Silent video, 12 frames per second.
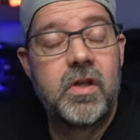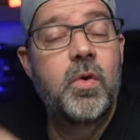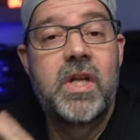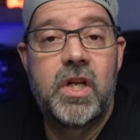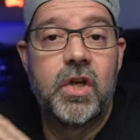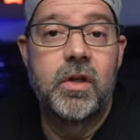You
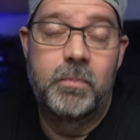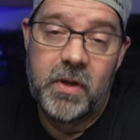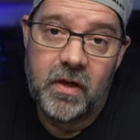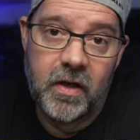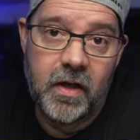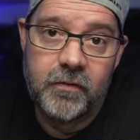need a good
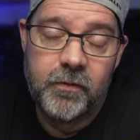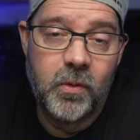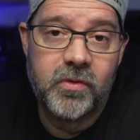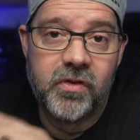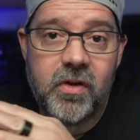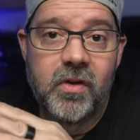pair of
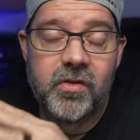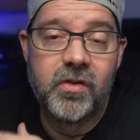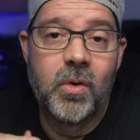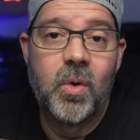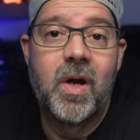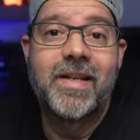headphones. There is
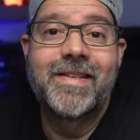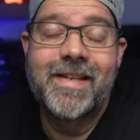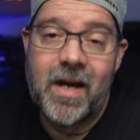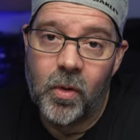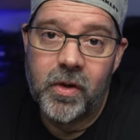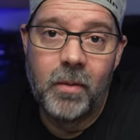no
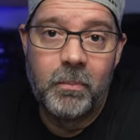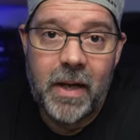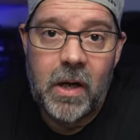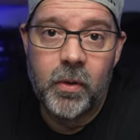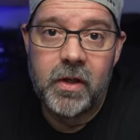doubt about